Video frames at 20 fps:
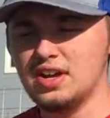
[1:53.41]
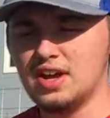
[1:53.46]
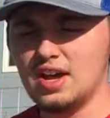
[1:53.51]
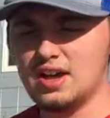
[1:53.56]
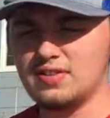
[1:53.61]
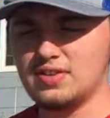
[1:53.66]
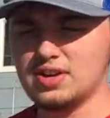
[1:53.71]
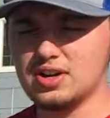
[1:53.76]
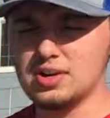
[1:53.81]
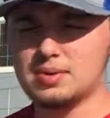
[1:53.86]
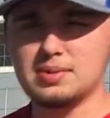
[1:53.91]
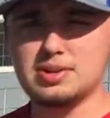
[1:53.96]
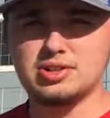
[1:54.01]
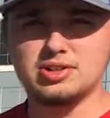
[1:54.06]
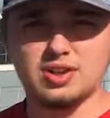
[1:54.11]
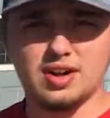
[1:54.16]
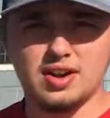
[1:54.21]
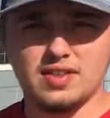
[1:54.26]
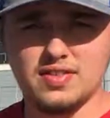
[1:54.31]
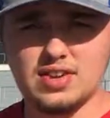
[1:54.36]
If you're going to be
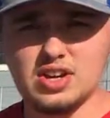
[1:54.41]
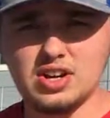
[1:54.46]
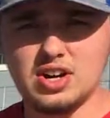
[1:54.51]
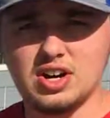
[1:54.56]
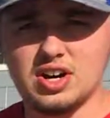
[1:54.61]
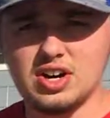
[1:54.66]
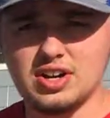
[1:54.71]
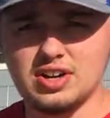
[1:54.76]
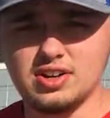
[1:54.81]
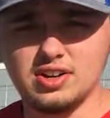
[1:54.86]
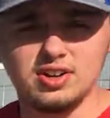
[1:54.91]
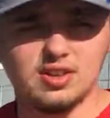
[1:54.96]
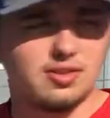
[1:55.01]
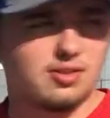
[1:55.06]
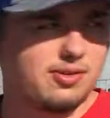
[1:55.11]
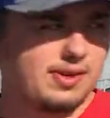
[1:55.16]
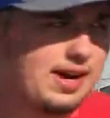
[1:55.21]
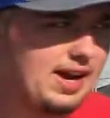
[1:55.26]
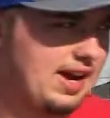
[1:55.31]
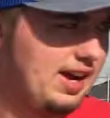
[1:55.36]
driving on
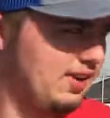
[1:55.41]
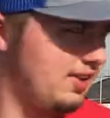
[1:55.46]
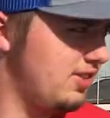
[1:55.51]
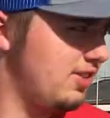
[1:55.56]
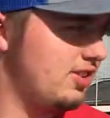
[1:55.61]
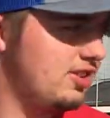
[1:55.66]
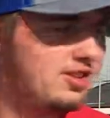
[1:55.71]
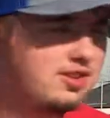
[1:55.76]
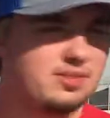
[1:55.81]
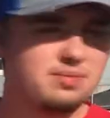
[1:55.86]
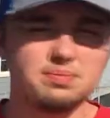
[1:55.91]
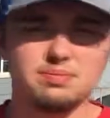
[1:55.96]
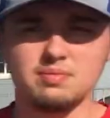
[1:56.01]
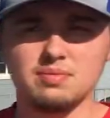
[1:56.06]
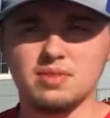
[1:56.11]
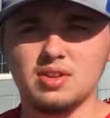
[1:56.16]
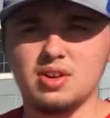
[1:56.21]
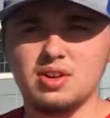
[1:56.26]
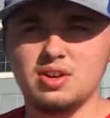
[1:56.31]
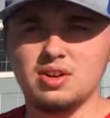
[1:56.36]
grass,
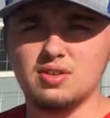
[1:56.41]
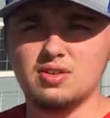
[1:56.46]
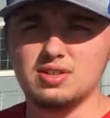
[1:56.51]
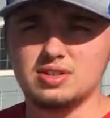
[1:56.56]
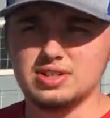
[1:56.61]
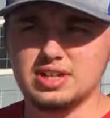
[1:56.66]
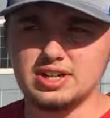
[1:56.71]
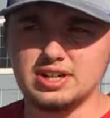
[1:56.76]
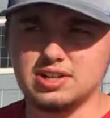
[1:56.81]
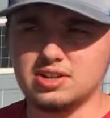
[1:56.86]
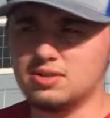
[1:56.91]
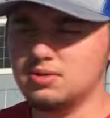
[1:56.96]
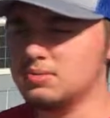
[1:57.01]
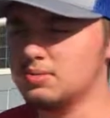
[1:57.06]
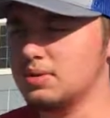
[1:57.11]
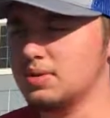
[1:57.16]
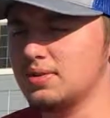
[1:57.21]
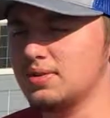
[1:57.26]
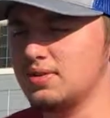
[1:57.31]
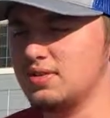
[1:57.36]
which I don't
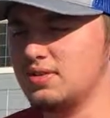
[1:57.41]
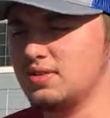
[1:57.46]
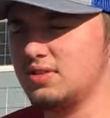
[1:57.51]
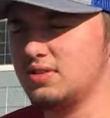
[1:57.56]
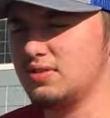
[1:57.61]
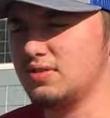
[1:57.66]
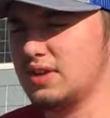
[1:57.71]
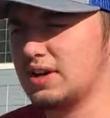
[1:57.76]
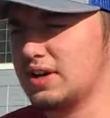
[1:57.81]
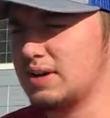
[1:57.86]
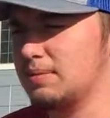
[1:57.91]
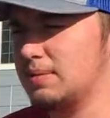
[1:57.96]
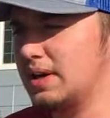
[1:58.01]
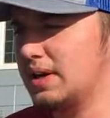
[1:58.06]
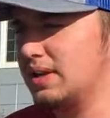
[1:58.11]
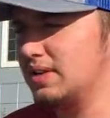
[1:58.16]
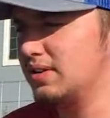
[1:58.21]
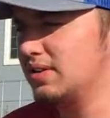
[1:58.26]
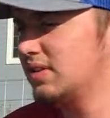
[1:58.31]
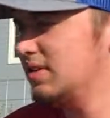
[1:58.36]

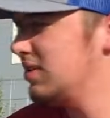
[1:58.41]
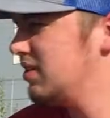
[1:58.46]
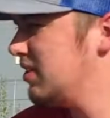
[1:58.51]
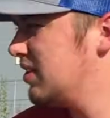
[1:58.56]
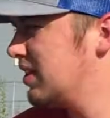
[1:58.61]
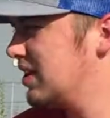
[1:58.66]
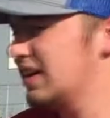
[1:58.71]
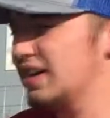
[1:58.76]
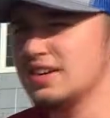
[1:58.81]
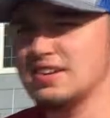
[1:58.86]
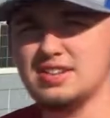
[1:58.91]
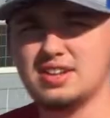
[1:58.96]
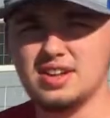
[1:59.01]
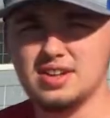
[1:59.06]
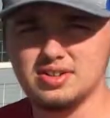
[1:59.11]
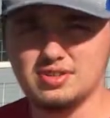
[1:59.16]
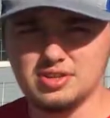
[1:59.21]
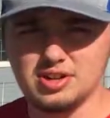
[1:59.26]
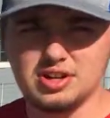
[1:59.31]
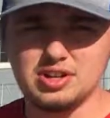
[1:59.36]
recommend because
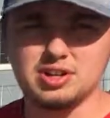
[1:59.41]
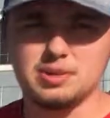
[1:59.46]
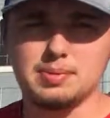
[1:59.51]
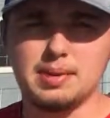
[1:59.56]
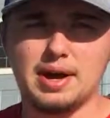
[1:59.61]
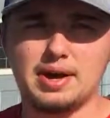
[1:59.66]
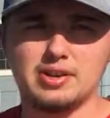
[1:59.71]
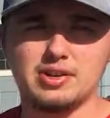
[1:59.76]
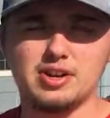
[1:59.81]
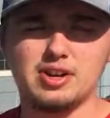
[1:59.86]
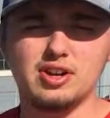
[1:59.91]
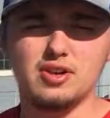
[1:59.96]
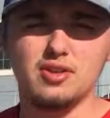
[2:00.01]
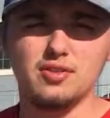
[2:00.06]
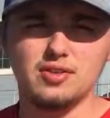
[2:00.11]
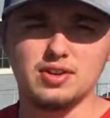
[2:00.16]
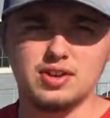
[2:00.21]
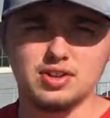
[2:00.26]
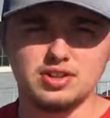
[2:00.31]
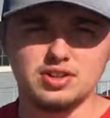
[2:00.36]
it drains your battery, it
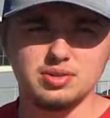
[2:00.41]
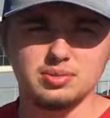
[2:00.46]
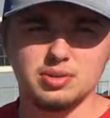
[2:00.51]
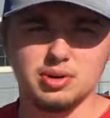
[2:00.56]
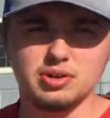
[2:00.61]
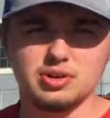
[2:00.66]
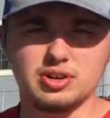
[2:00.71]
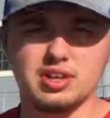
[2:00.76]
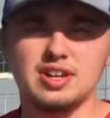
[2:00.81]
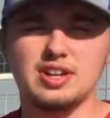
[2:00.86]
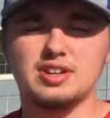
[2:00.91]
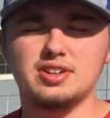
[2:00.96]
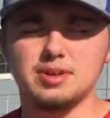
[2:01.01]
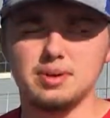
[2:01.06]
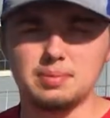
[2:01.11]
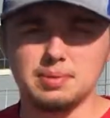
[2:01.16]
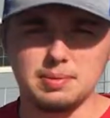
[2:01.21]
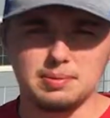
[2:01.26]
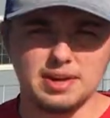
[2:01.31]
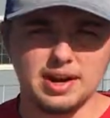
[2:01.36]
overheats your motor, it heats up your